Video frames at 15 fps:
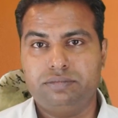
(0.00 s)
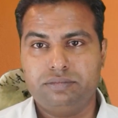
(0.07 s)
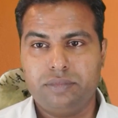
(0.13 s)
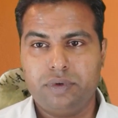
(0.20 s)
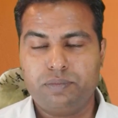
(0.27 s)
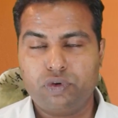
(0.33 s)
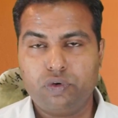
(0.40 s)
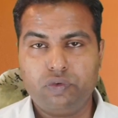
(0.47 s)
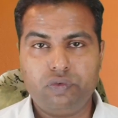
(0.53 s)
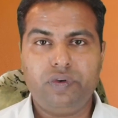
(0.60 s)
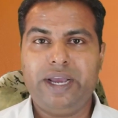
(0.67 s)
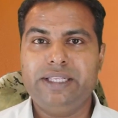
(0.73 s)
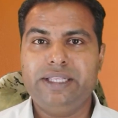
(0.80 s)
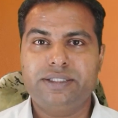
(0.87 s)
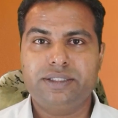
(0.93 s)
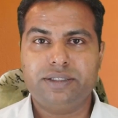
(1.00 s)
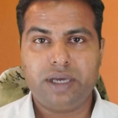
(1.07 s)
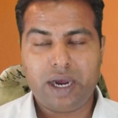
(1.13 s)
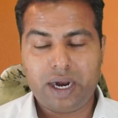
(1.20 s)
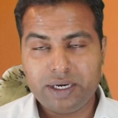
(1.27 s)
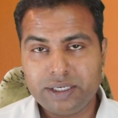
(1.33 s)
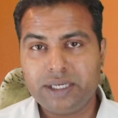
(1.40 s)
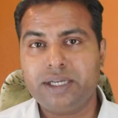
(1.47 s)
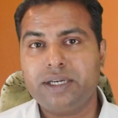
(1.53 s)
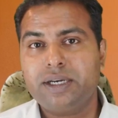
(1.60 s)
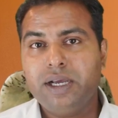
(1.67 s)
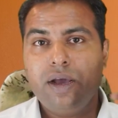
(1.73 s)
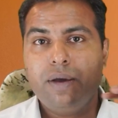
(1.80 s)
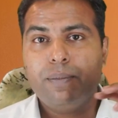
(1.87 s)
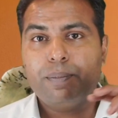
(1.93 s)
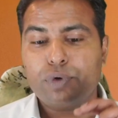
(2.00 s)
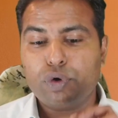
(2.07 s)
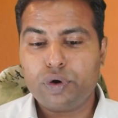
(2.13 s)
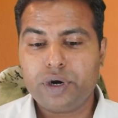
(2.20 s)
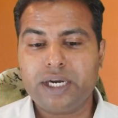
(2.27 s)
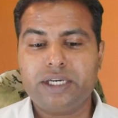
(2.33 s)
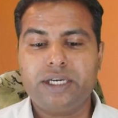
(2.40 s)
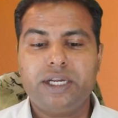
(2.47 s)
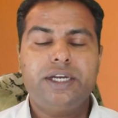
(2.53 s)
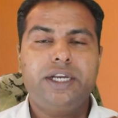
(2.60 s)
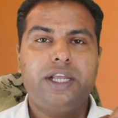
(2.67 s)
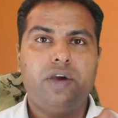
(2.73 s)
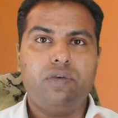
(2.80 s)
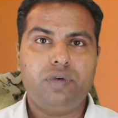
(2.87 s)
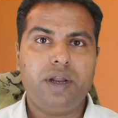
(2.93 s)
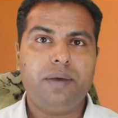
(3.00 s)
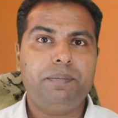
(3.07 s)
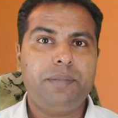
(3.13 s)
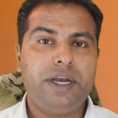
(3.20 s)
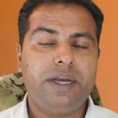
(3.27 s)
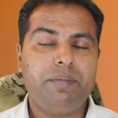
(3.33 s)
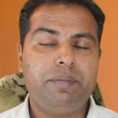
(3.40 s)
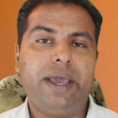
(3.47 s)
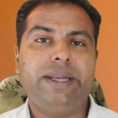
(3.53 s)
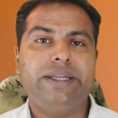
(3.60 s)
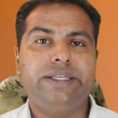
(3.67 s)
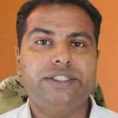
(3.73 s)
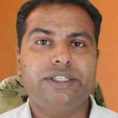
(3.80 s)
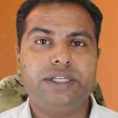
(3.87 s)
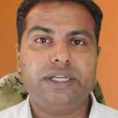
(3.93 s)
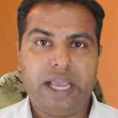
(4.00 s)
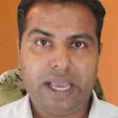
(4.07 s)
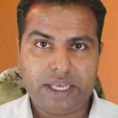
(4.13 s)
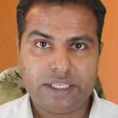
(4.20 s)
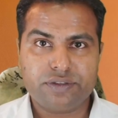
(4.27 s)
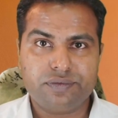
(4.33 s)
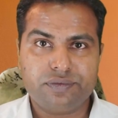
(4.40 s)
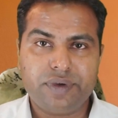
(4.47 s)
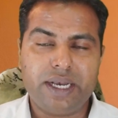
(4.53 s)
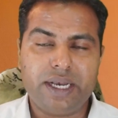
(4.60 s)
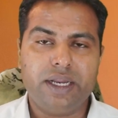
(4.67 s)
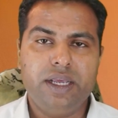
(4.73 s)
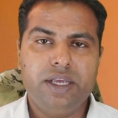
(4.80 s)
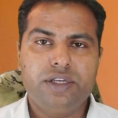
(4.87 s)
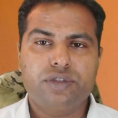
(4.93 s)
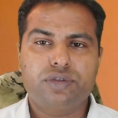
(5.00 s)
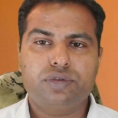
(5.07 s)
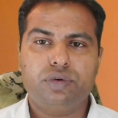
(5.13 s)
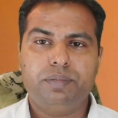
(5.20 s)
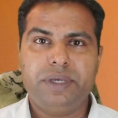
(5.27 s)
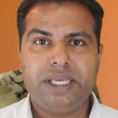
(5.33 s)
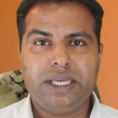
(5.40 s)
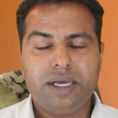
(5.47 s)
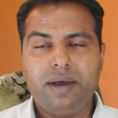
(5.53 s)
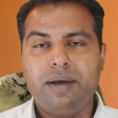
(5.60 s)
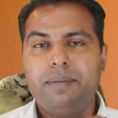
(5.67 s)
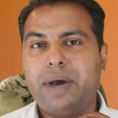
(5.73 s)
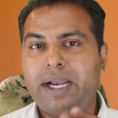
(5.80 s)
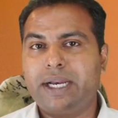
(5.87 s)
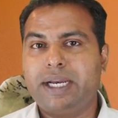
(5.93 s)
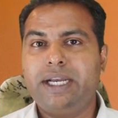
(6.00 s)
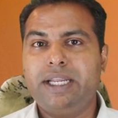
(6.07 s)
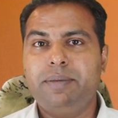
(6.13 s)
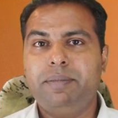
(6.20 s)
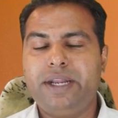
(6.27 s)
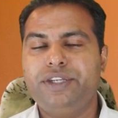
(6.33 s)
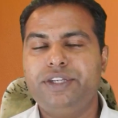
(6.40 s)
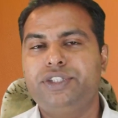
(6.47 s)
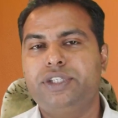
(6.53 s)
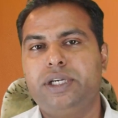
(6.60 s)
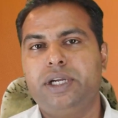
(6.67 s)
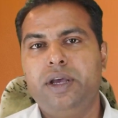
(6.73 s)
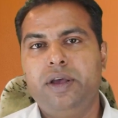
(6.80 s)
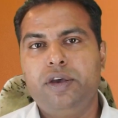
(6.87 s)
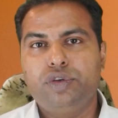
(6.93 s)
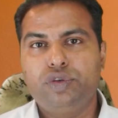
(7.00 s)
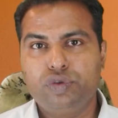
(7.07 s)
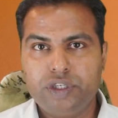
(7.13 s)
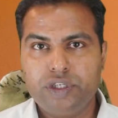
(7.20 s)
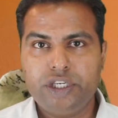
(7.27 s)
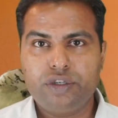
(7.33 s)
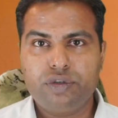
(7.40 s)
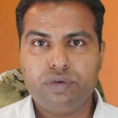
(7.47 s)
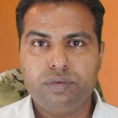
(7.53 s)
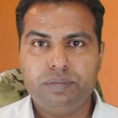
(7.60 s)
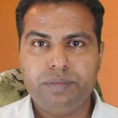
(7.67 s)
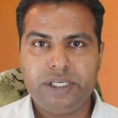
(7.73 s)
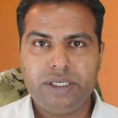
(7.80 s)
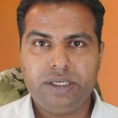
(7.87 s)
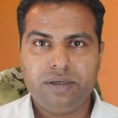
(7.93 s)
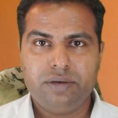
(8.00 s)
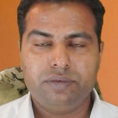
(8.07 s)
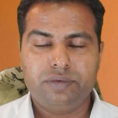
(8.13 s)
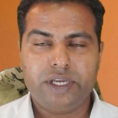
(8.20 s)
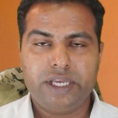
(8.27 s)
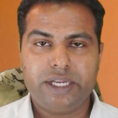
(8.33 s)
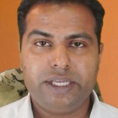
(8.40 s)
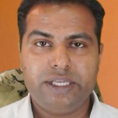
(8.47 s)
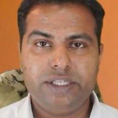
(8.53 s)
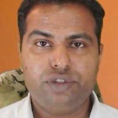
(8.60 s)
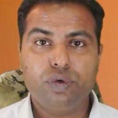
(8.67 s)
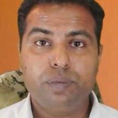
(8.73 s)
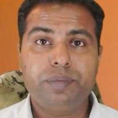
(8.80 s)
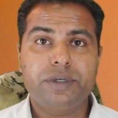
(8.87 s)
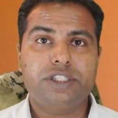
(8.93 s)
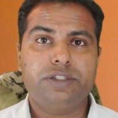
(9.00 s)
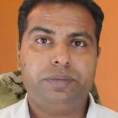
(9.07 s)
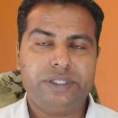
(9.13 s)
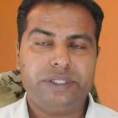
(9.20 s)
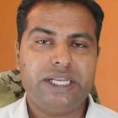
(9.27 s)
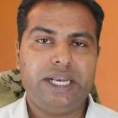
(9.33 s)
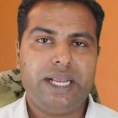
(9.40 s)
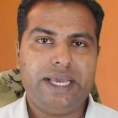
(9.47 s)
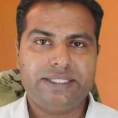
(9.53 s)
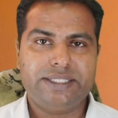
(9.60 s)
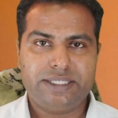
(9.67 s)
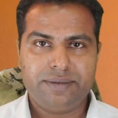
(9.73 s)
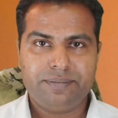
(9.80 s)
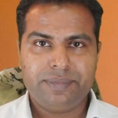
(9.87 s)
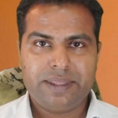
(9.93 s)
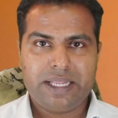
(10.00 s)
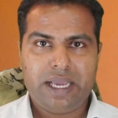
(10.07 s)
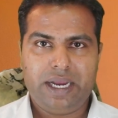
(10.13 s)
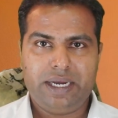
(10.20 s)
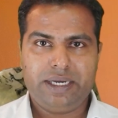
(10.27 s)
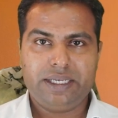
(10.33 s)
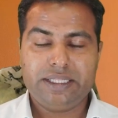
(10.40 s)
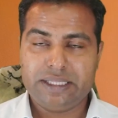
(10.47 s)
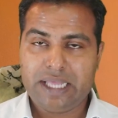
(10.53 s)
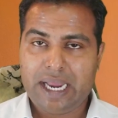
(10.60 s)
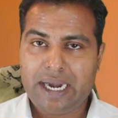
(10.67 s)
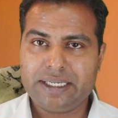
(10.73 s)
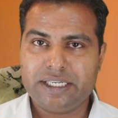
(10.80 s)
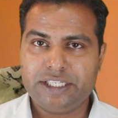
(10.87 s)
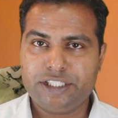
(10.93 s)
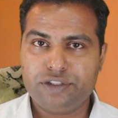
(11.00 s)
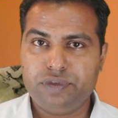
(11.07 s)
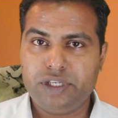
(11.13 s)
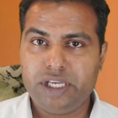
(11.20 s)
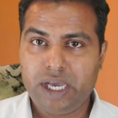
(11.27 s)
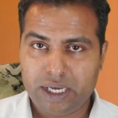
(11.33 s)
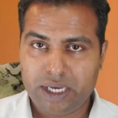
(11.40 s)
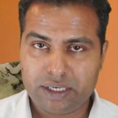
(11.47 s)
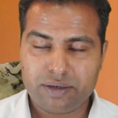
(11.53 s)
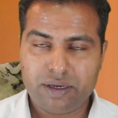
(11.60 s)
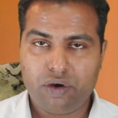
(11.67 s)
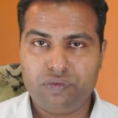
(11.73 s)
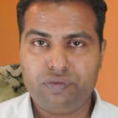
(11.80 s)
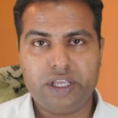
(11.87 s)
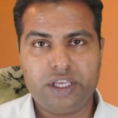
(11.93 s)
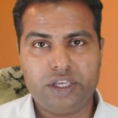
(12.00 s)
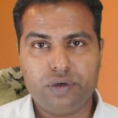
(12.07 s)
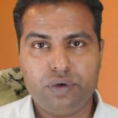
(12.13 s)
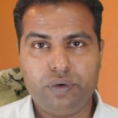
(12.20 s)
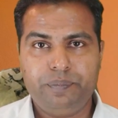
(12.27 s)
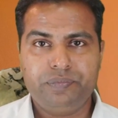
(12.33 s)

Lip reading: profiles under product development manager as well. So being a marketing manager, you need to be very super specialized, and in that case we are offering you